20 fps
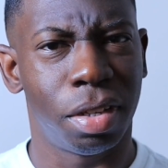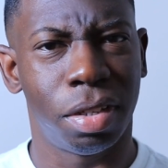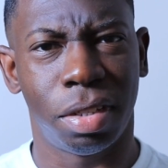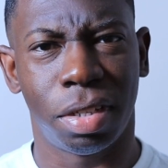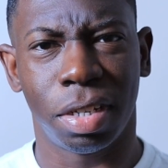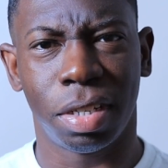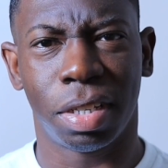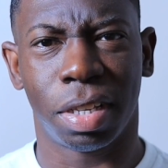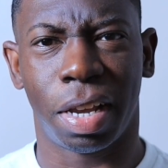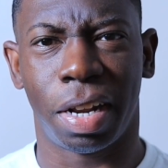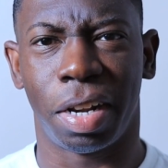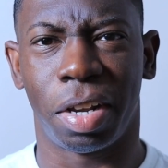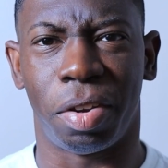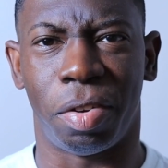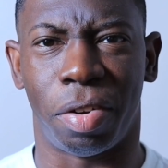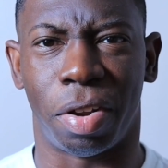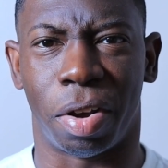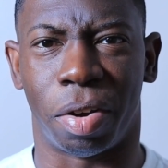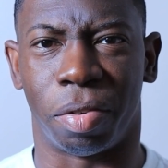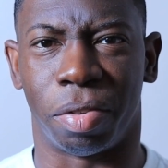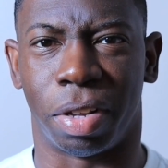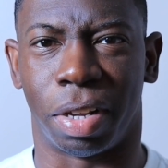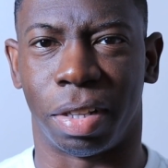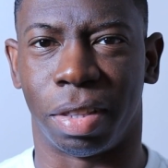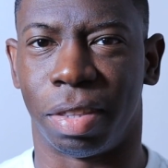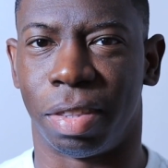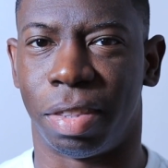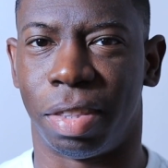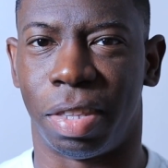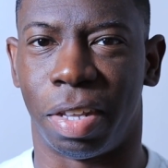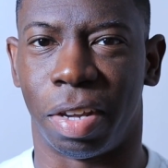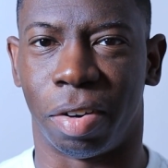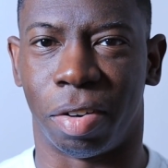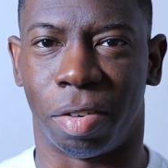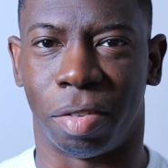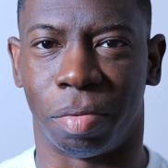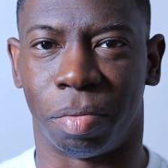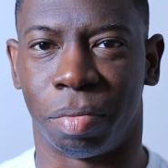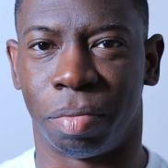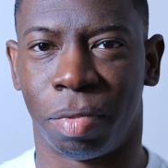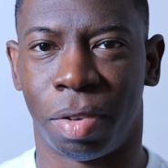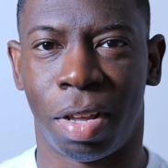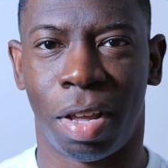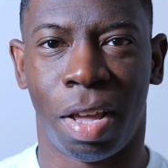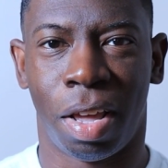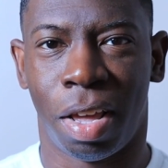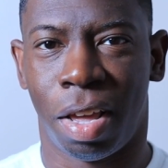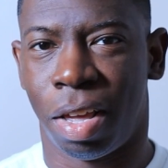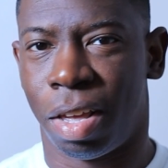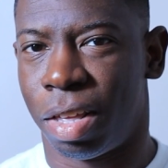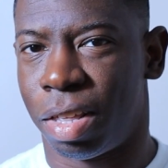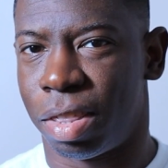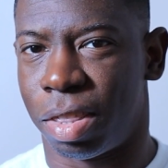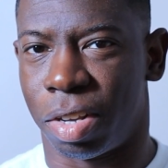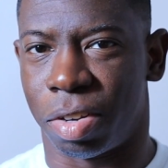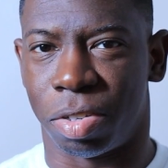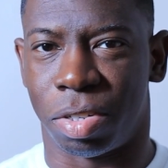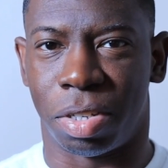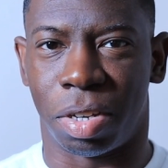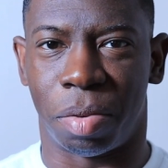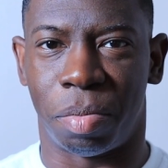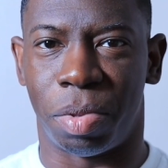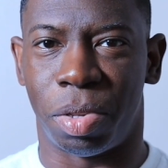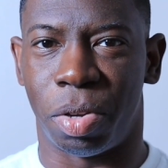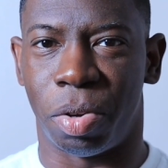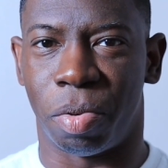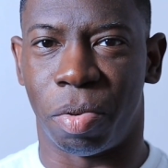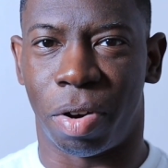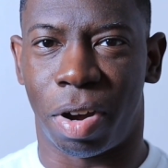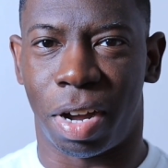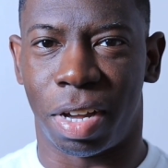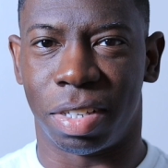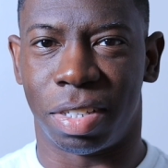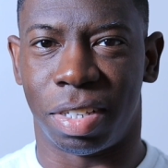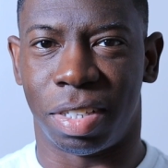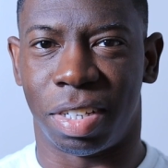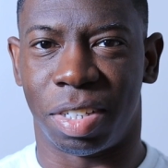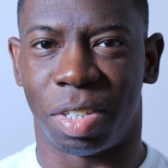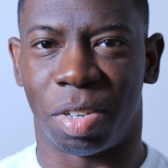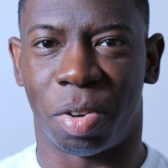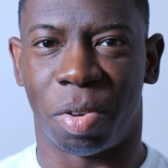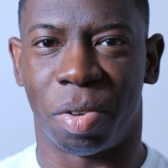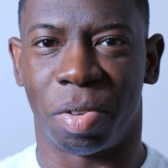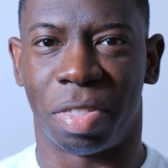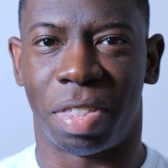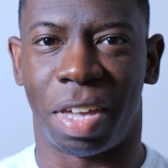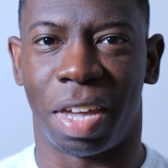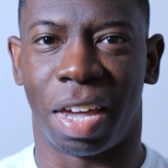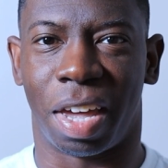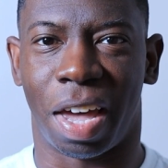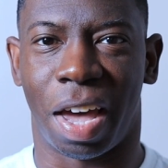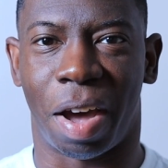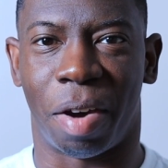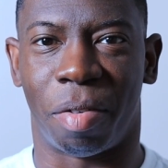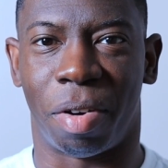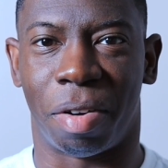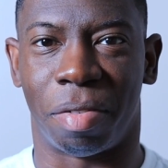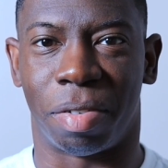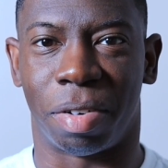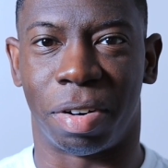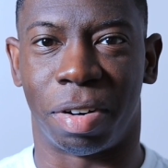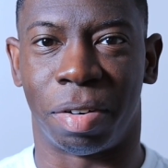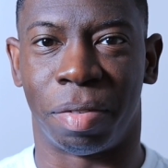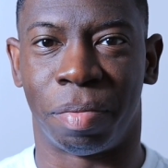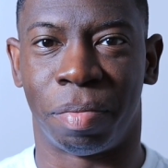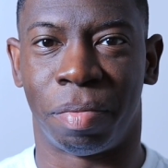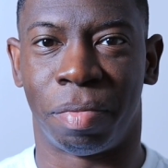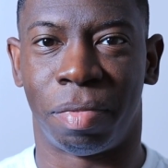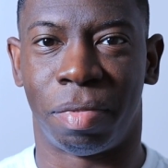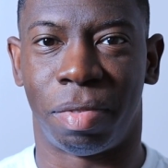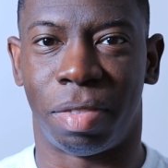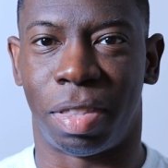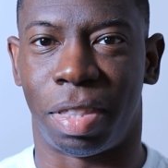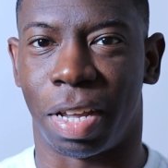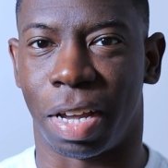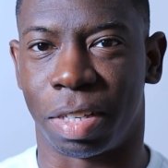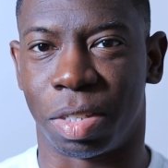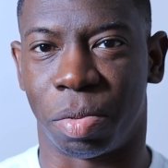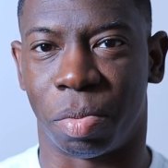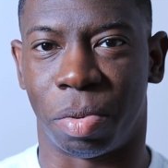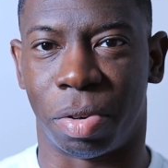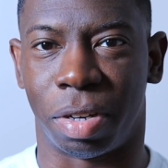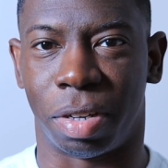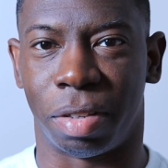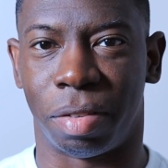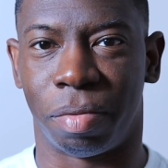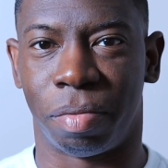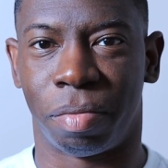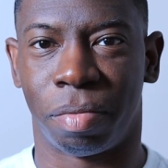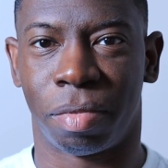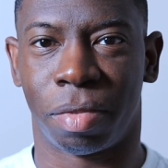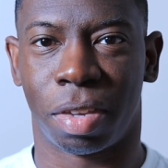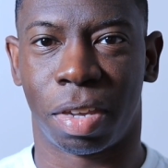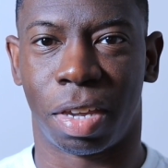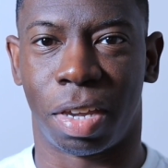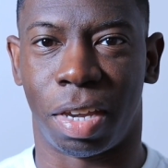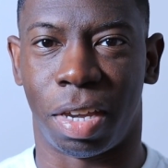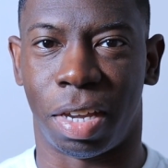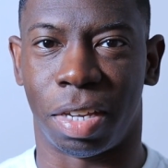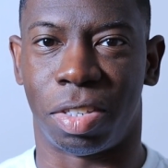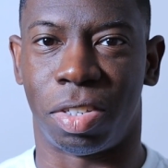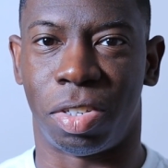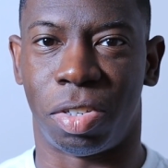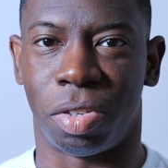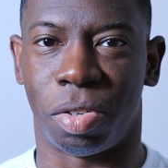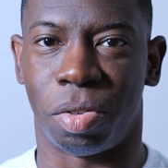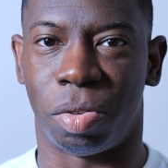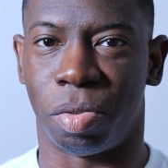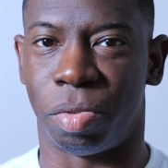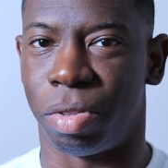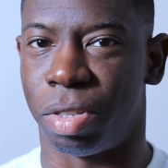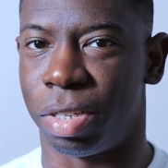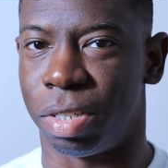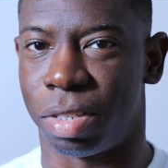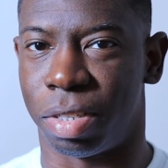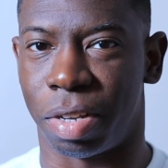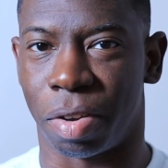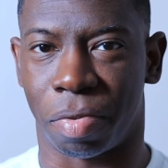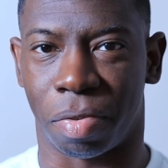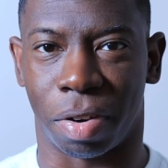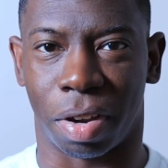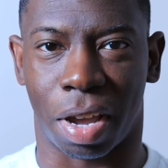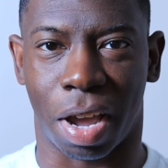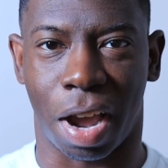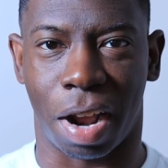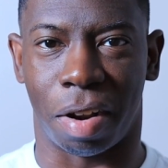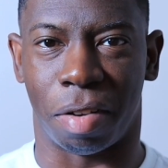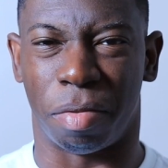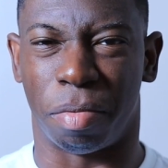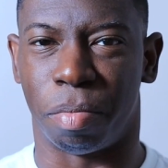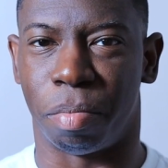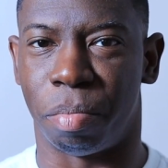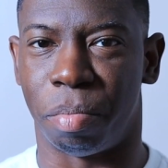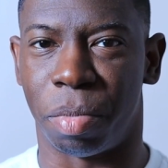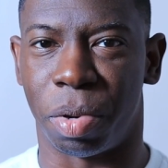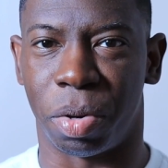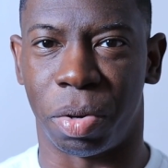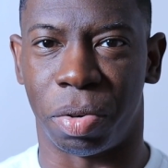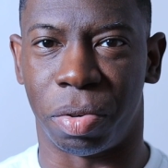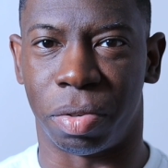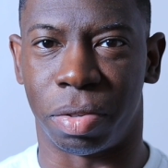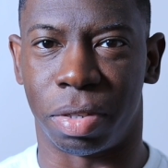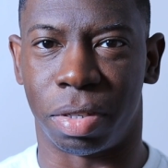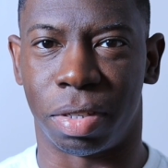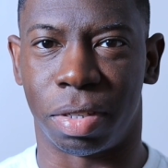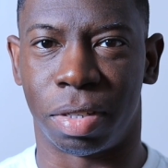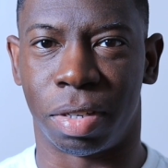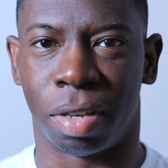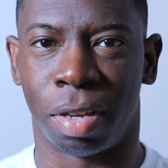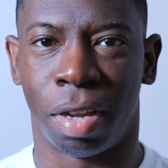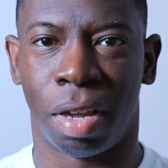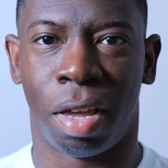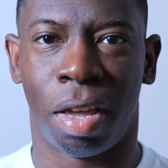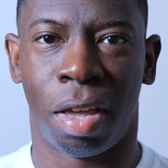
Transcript: just letting you know that there's some nuance in this whole thing. However, that's what gets you these different kind of moods.